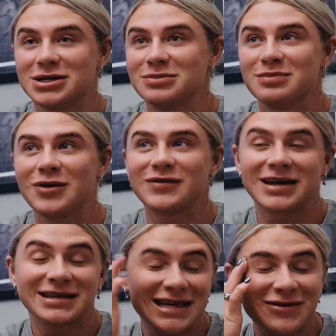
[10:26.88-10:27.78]
move
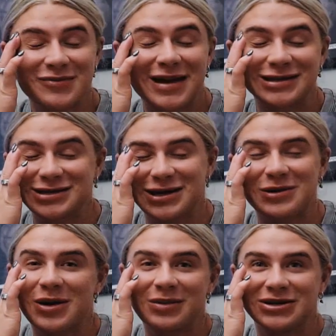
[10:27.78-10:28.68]
things. Even mentally,
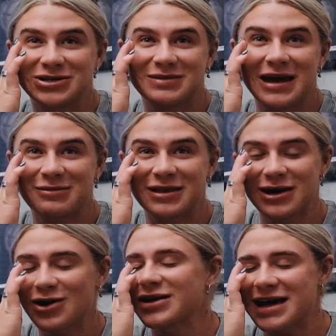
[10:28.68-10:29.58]
it'll probably just make me
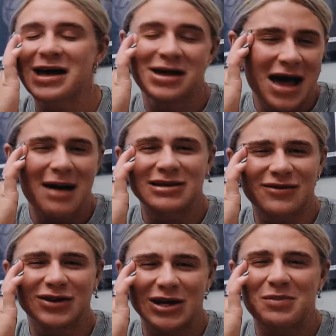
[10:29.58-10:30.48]
think, oh yeah, I'm
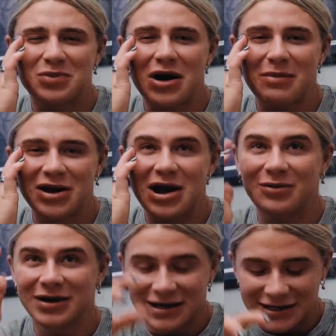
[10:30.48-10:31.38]
definitely in prep
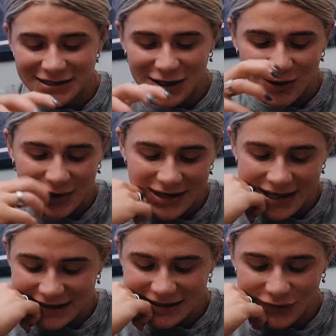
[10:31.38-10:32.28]
now. So
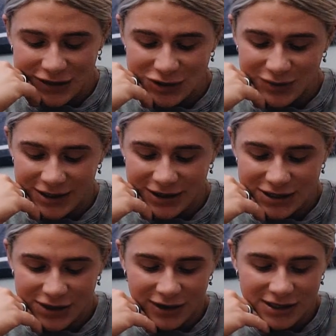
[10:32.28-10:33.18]
that's definitely something
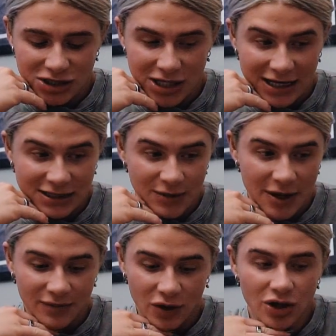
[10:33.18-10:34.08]
that's going to change.
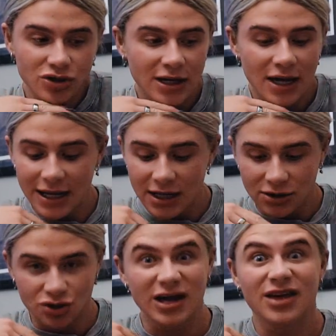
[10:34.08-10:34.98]
But I'm going to
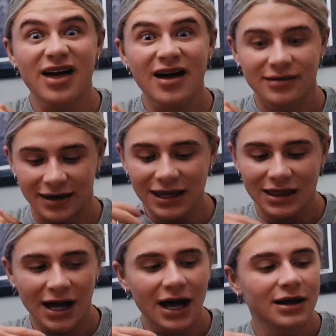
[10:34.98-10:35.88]
eat
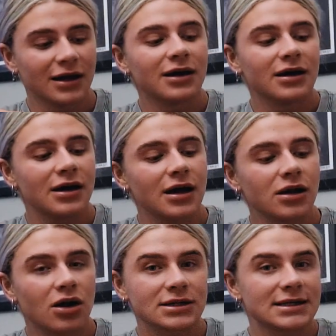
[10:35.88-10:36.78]
that
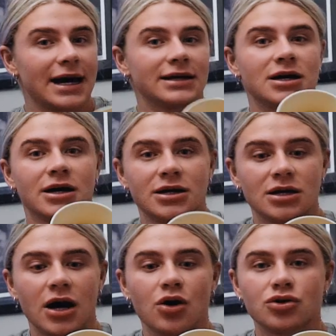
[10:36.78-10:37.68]
alongside
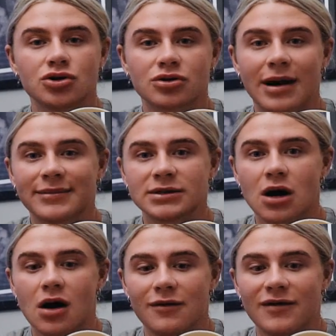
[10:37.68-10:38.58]
100 grams
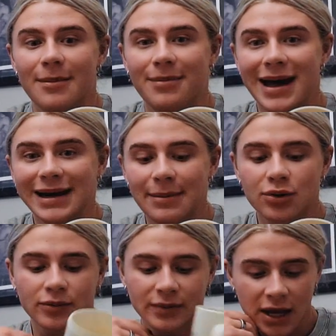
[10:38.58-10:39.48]
of
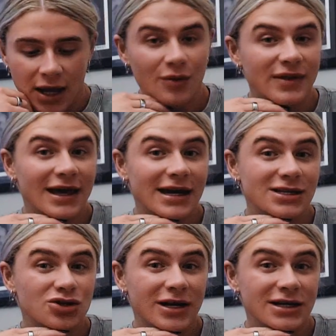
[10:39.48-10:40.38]
pineapple before we then
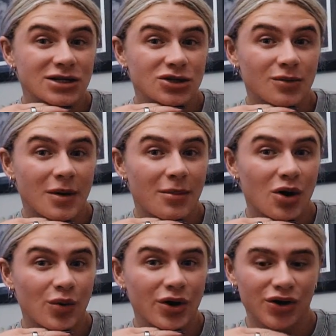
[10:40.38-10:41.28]
get stuck into some
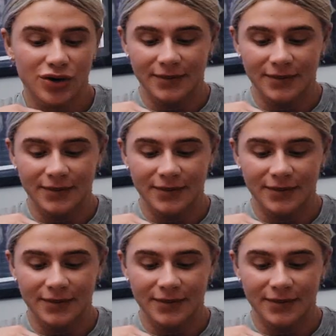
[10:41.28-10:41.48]
more work.